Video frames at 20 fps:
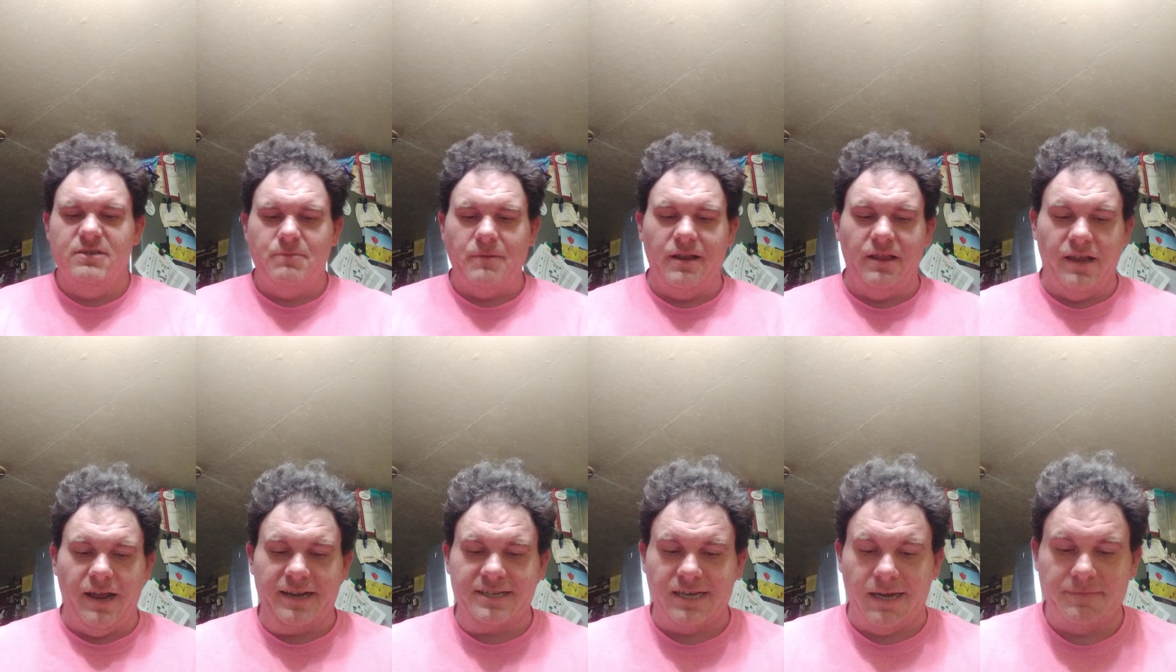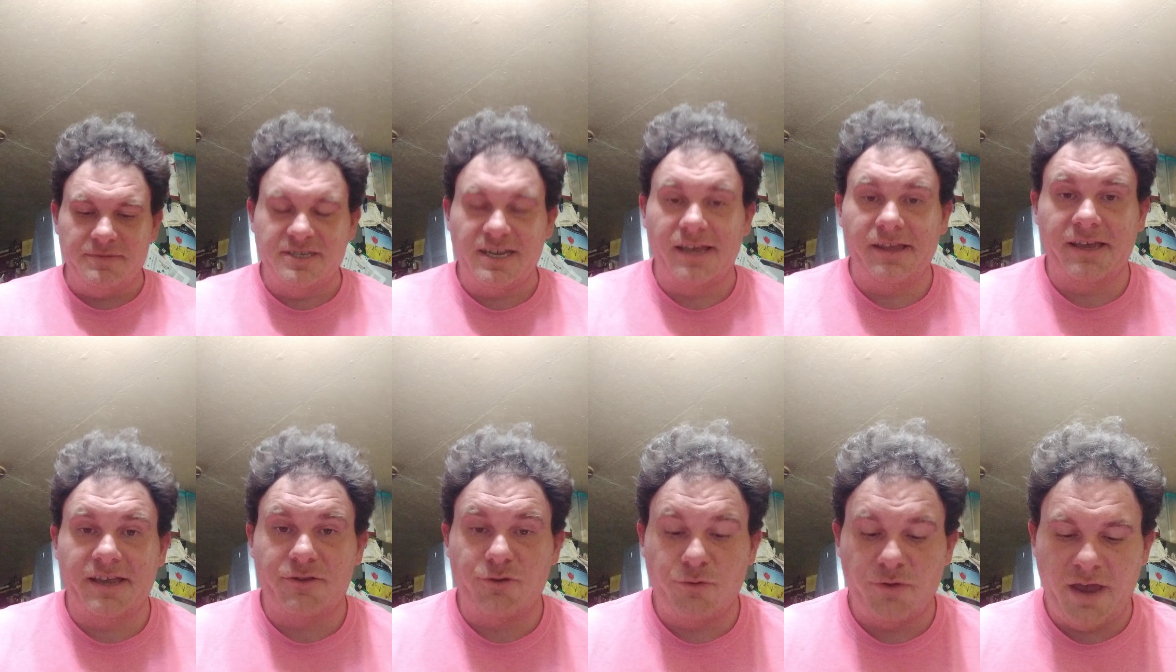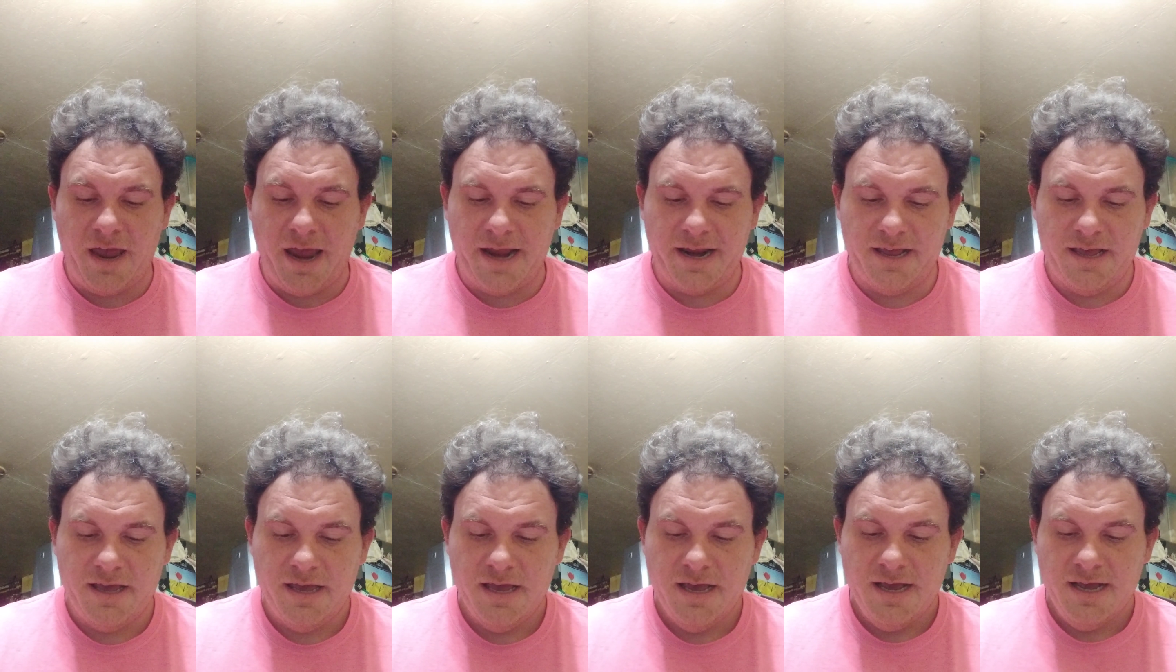Spent a lot of time sailing through the eight,
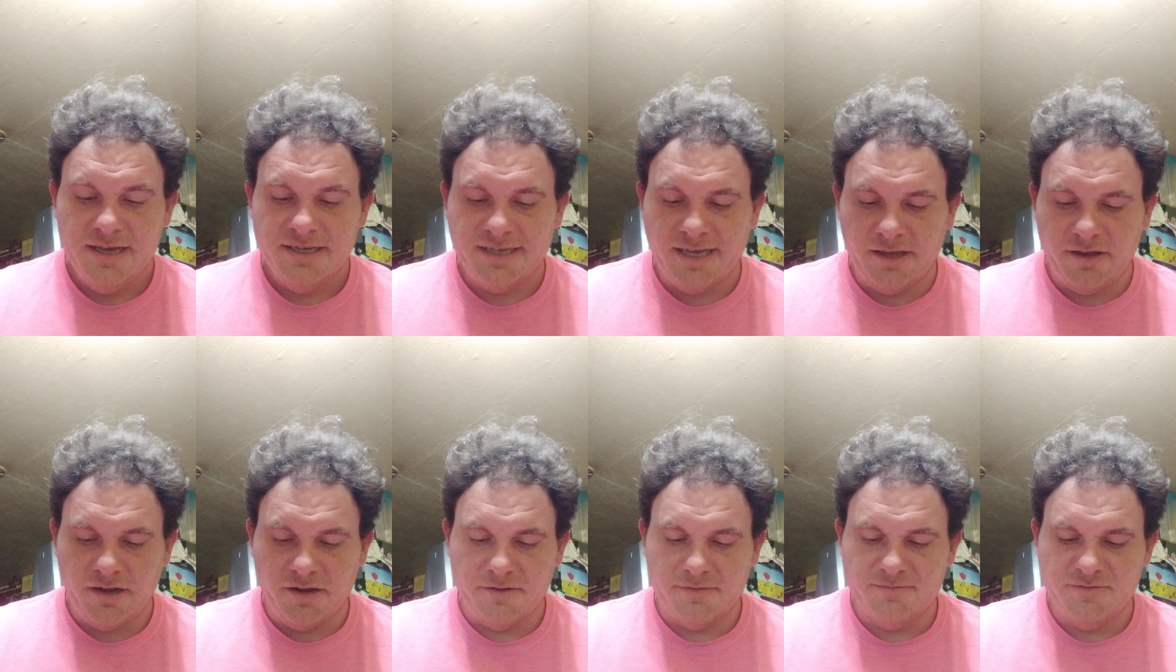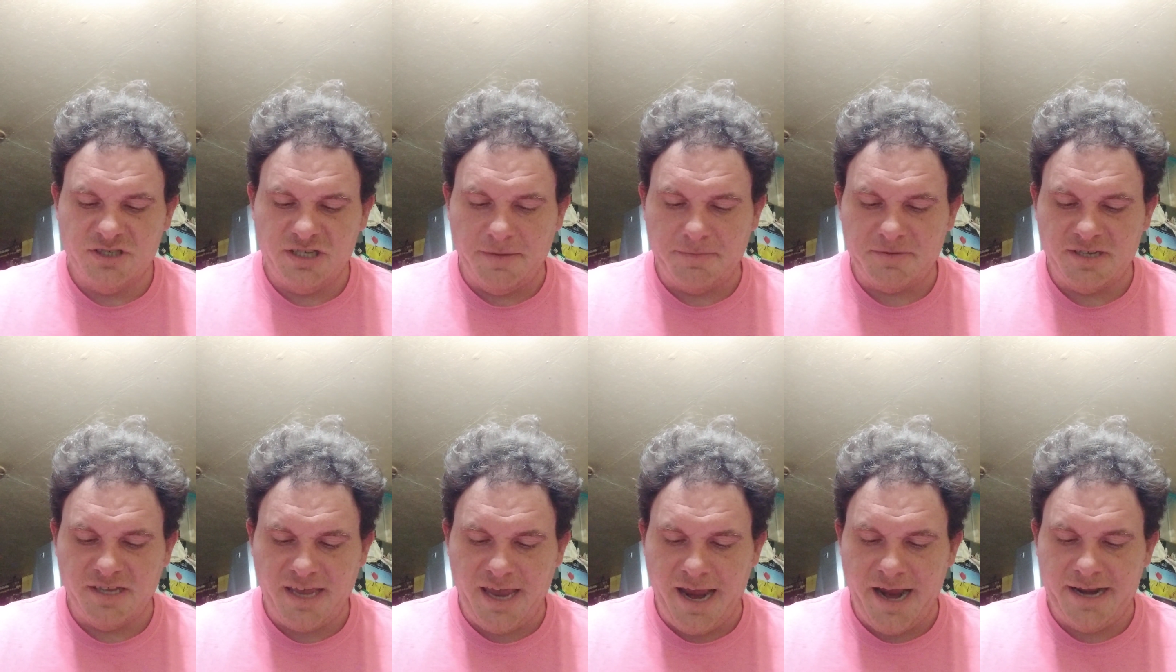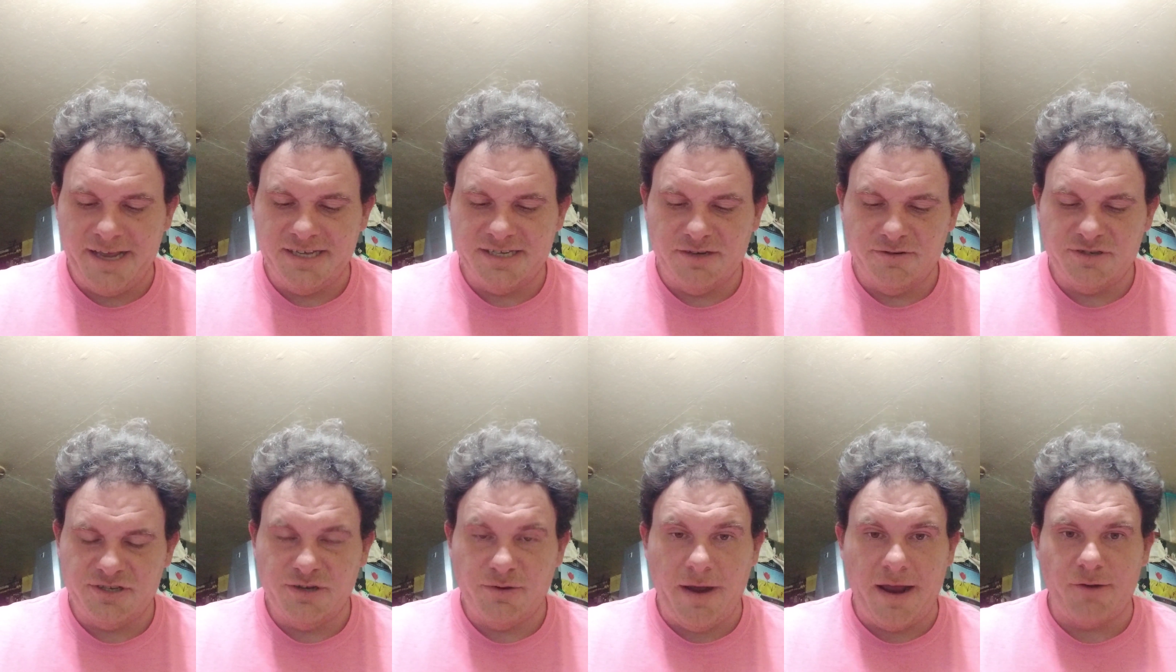sailing on ships in the '80s though
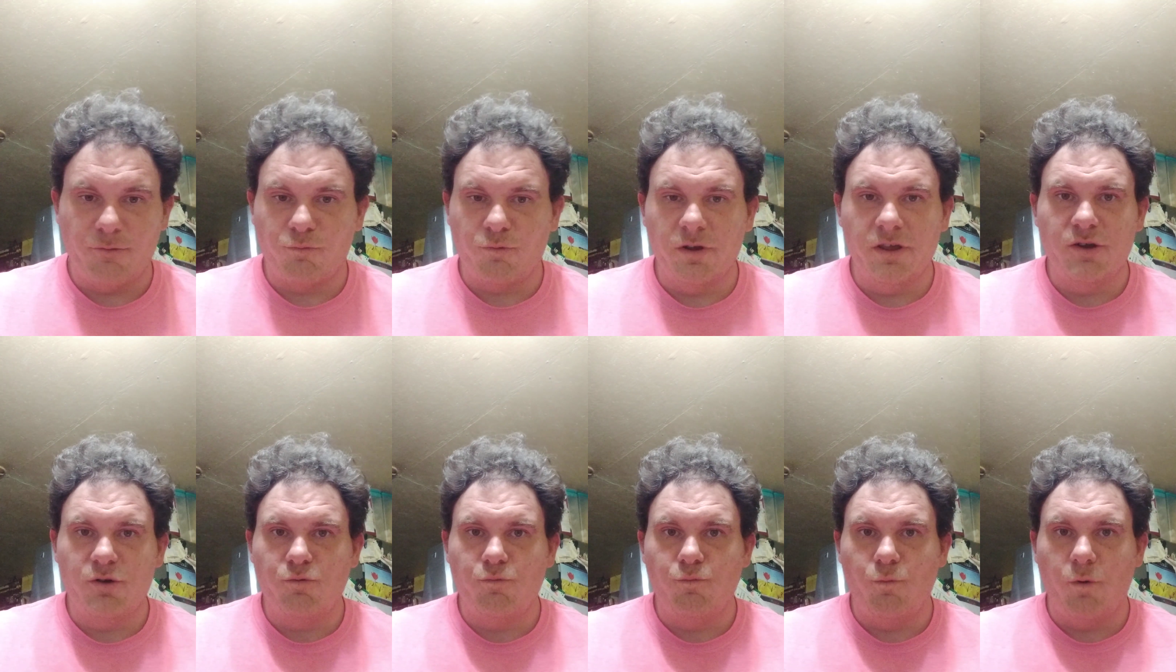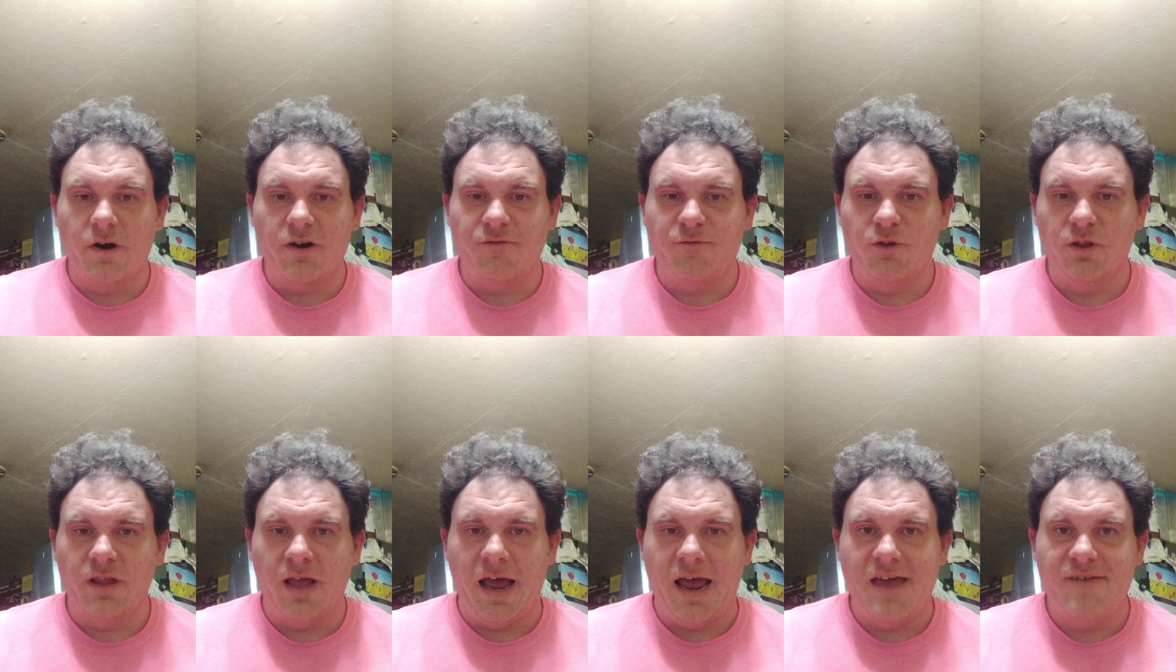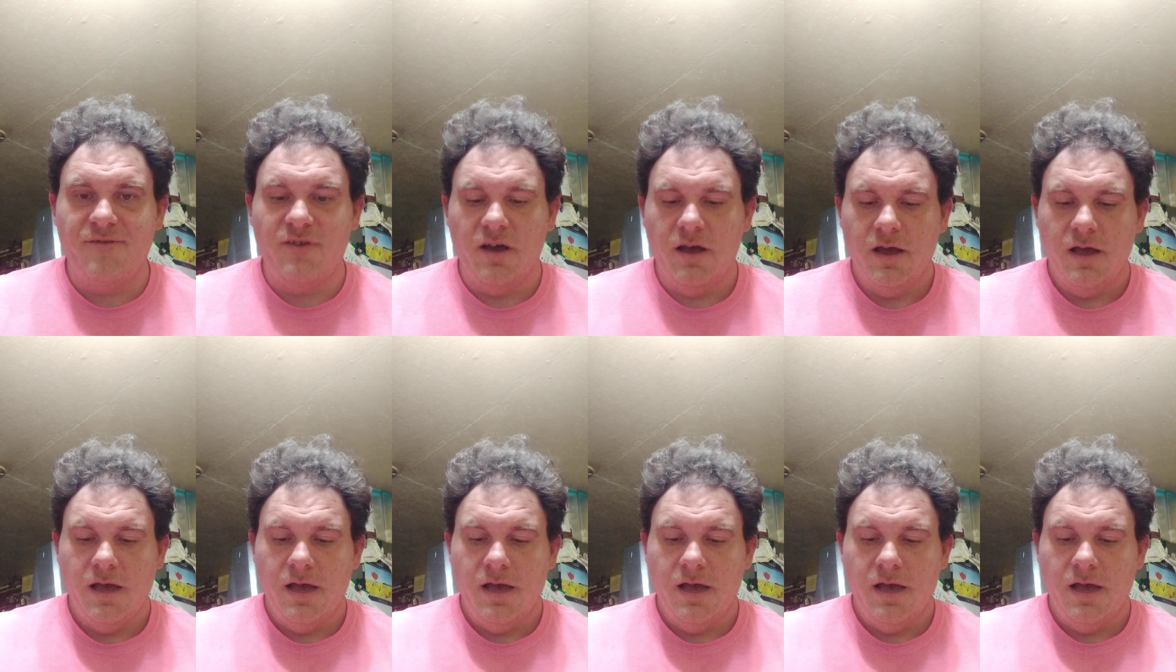too. Had a really wonderful life.